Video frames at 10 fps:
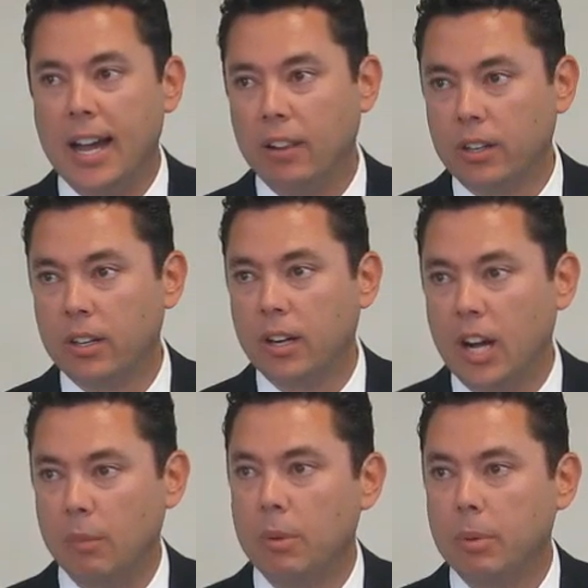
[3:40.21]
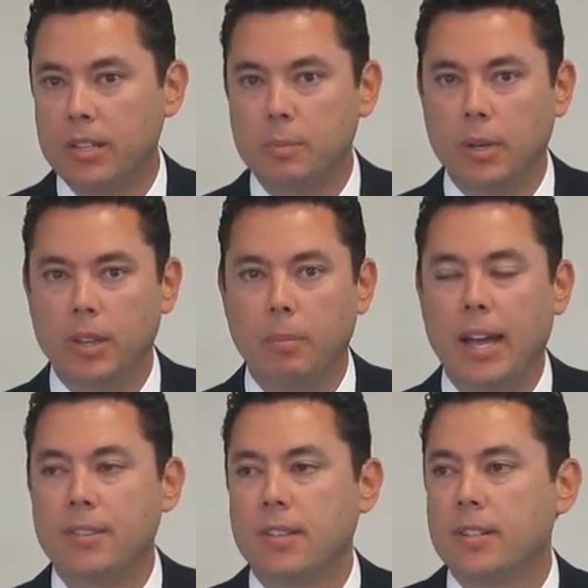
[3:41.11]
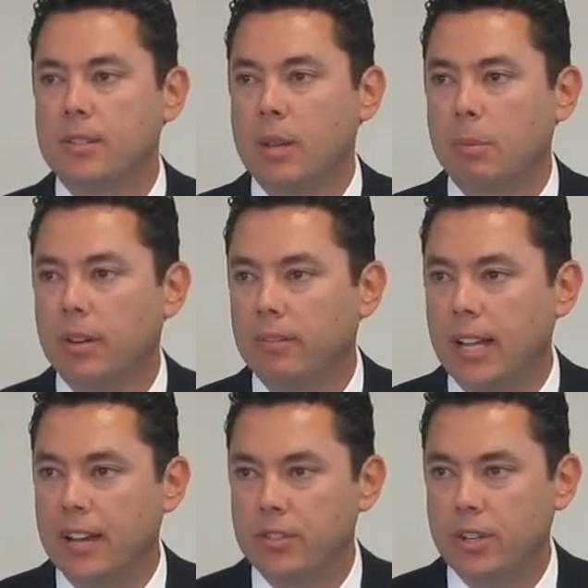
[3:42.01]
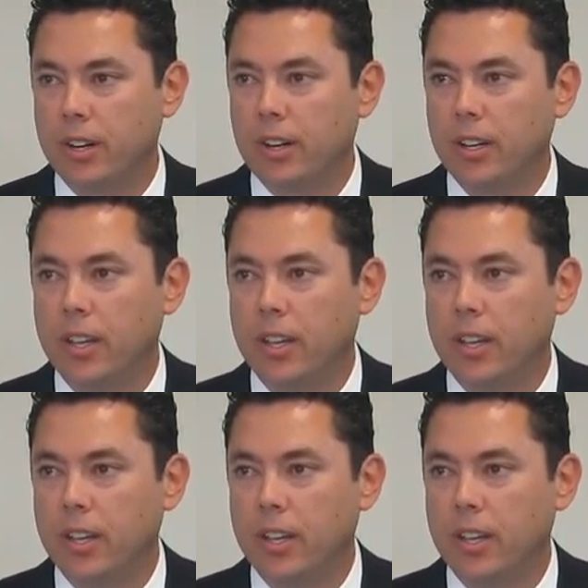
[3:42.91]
omnibus bill that passed in December of last year.